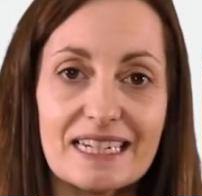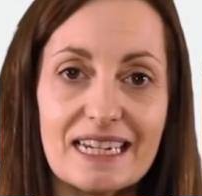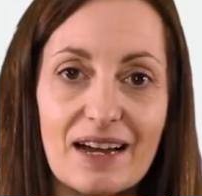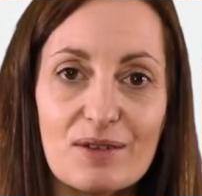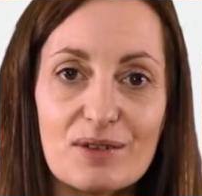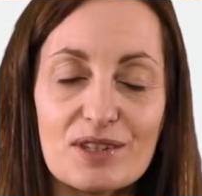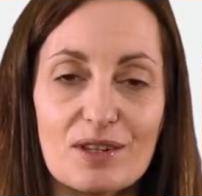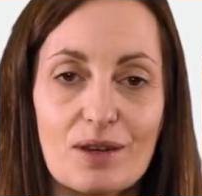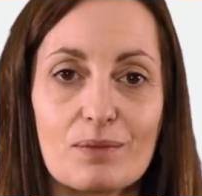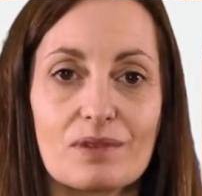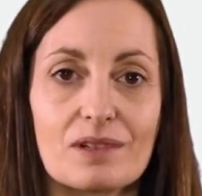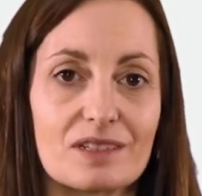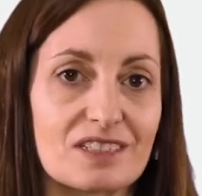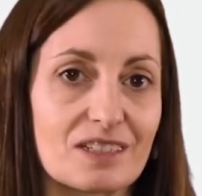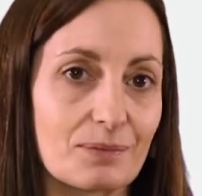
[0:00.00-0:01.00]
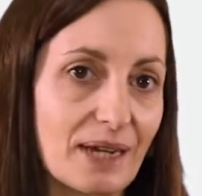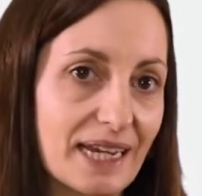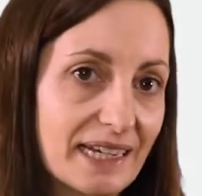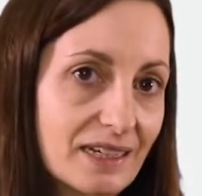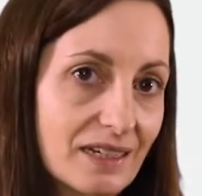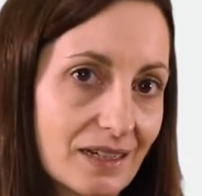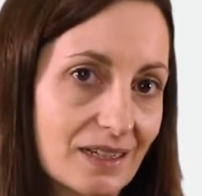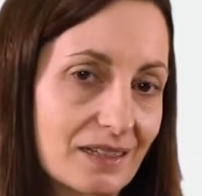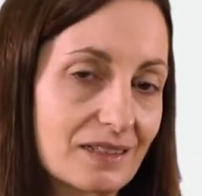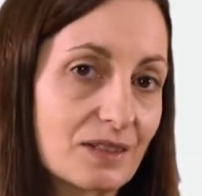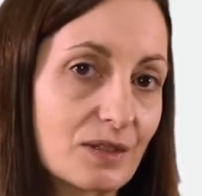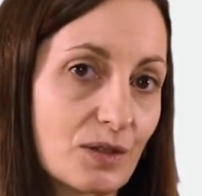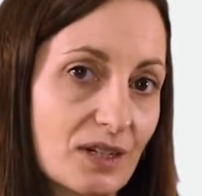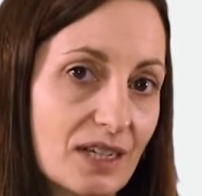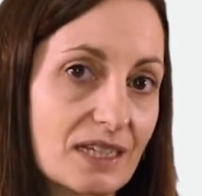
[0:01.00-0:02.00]
now some Jamaican
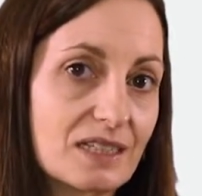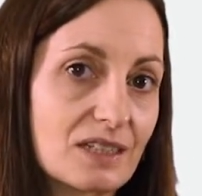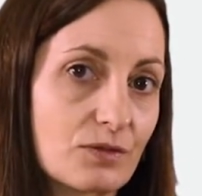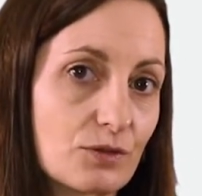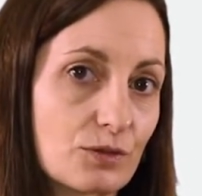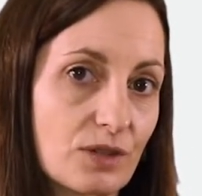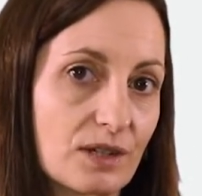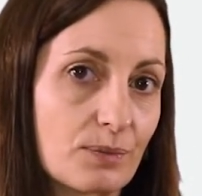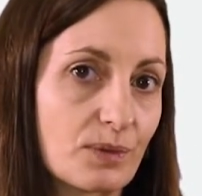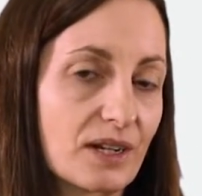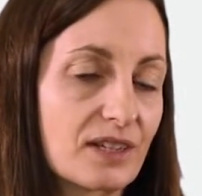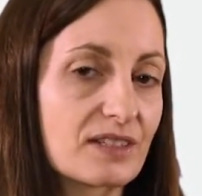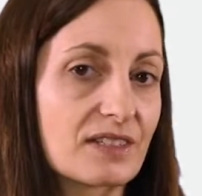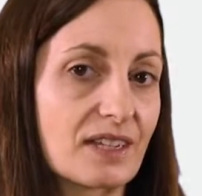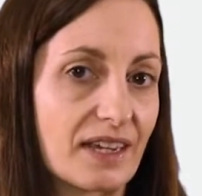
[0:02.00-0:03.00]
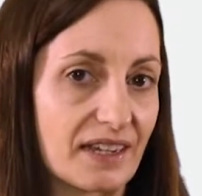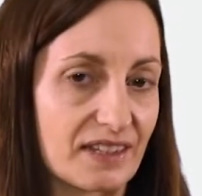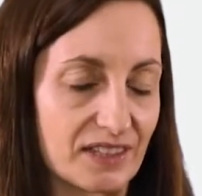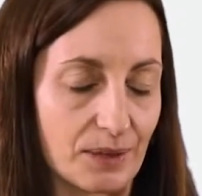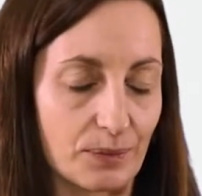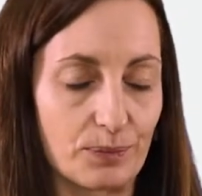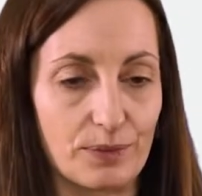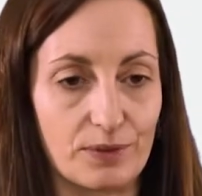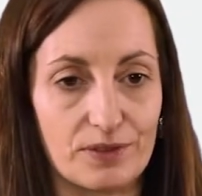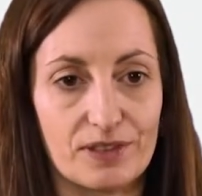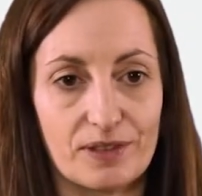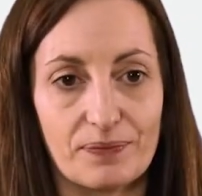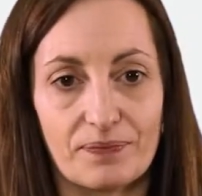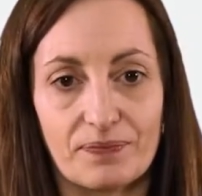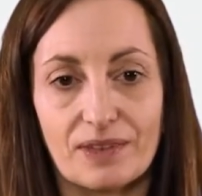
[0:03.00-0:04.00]
collective trademarks
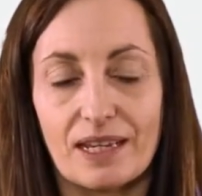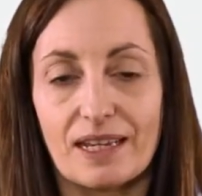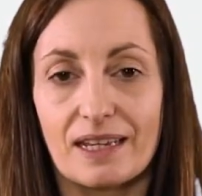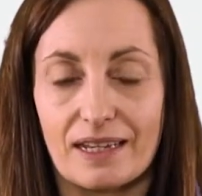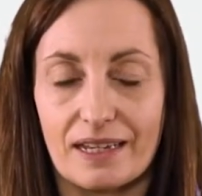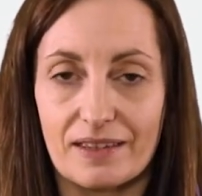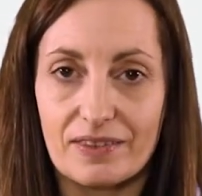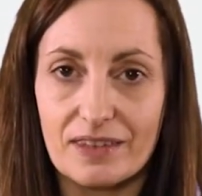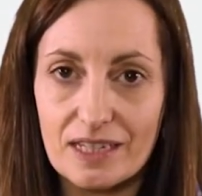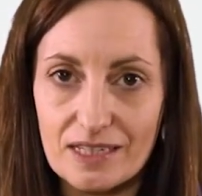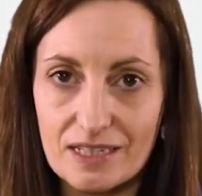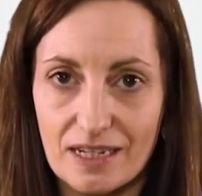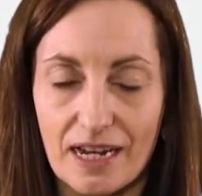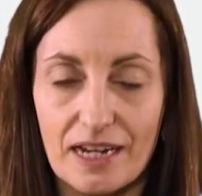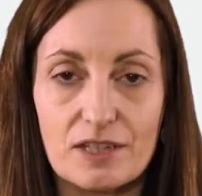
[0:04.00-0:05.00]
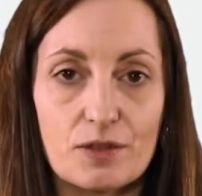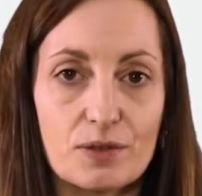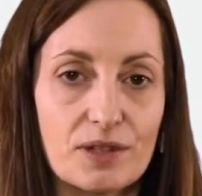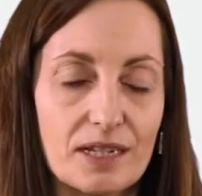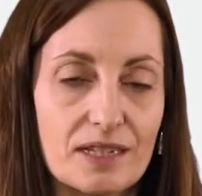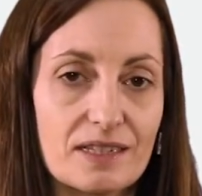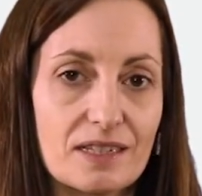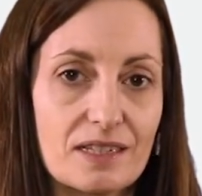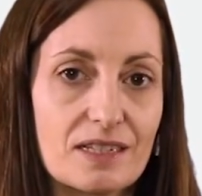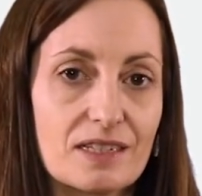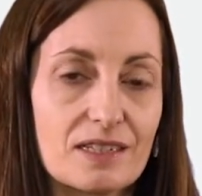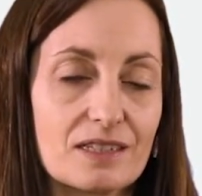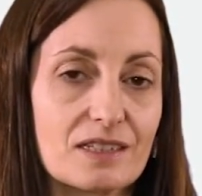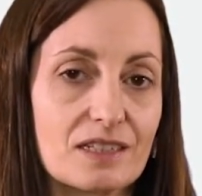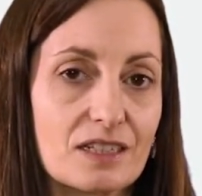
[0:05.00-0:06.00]
examples. In these slides, you can see
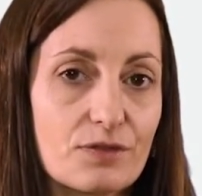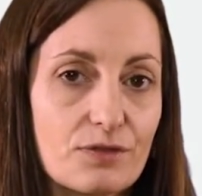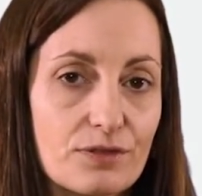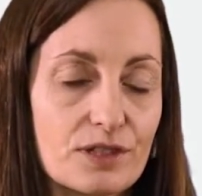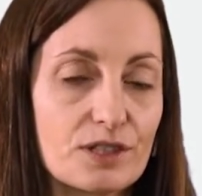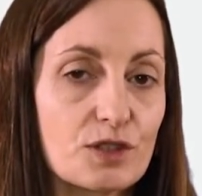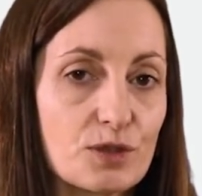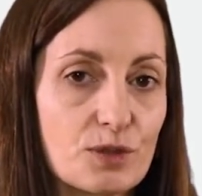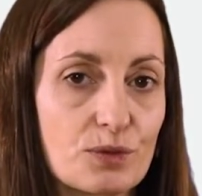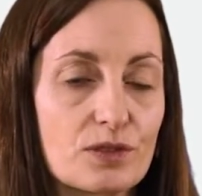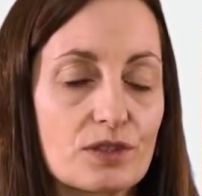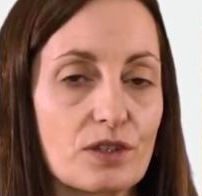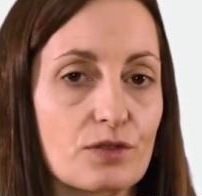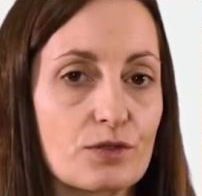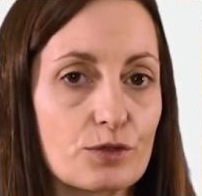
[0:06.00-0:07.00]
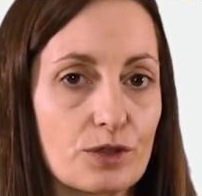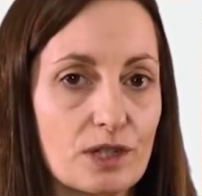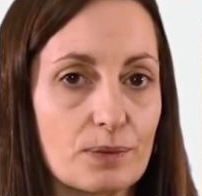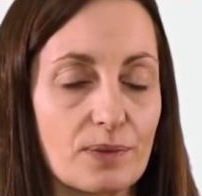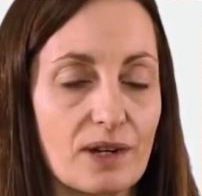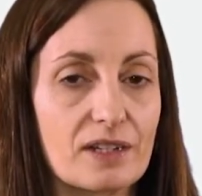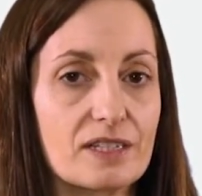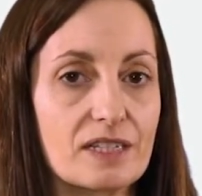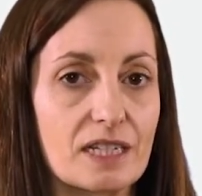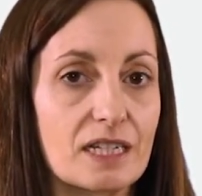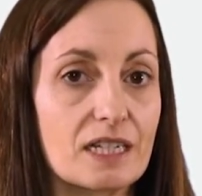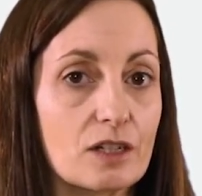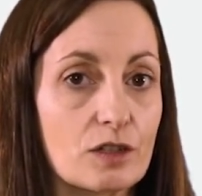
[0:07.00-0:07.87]
different use of trademarks in